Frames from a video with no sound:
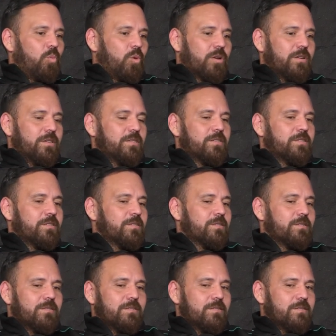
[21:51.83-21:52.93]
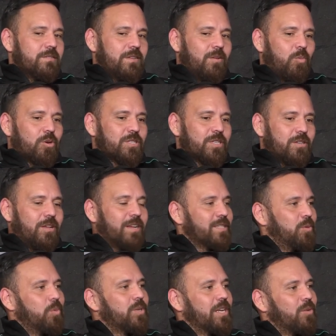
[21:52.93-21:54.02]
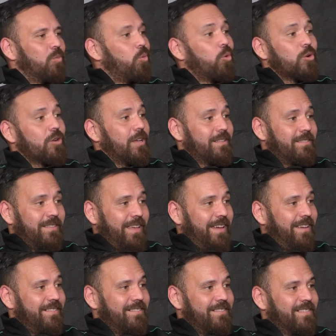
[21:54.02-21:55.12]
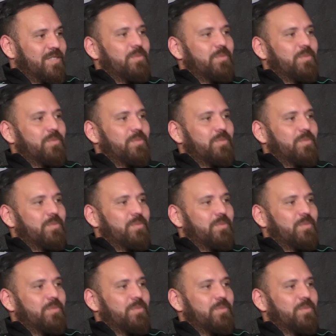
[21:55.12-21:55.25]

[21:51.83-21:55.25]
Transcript: What is you know, what is it like to win an award like that